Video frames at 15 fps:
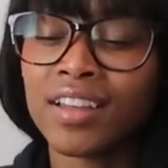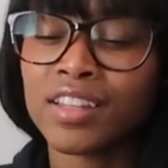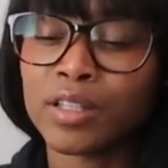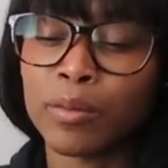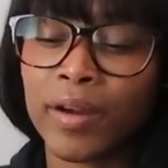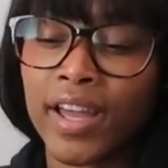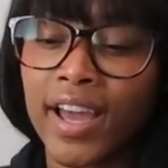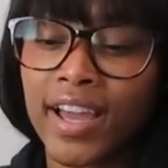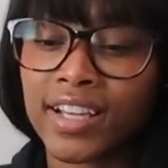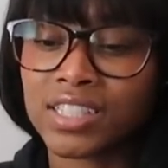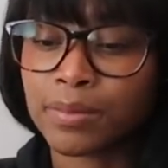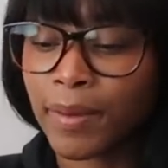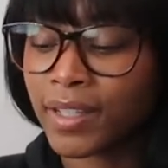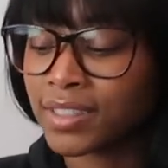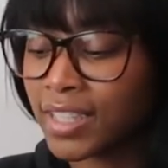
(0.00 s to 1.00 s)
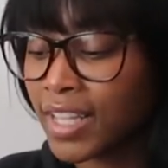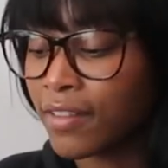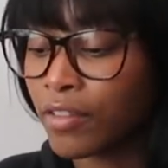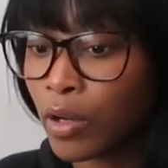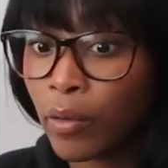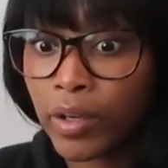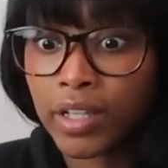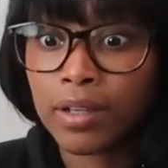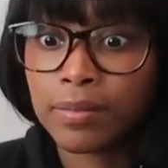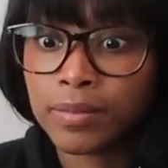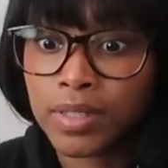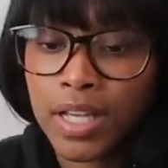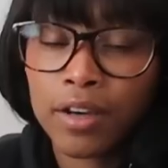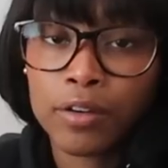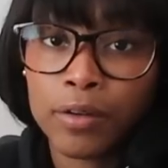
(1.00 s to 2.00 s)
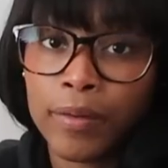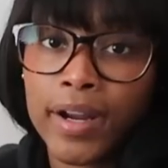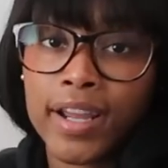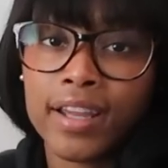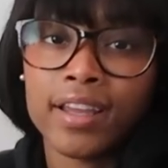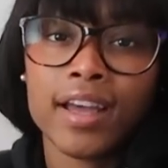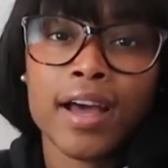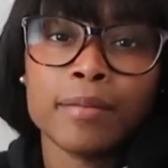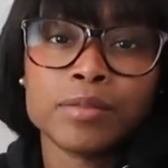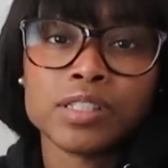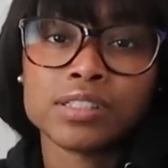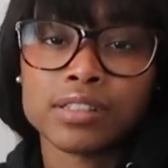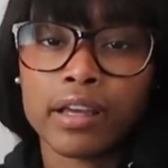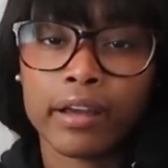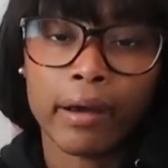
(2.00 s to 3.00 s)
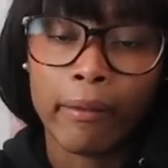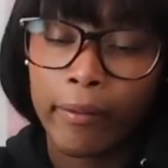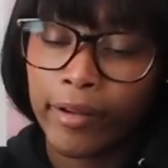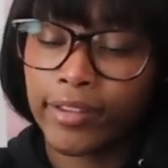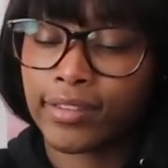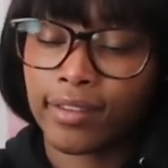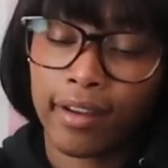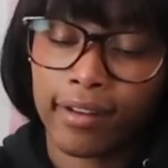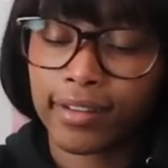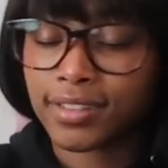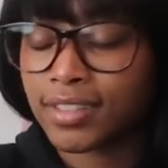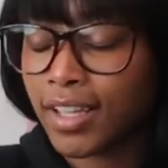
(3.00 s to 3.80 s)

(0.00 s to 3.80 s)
the way I expect it, even though it comes out great, I'm just like, oh, it sucks.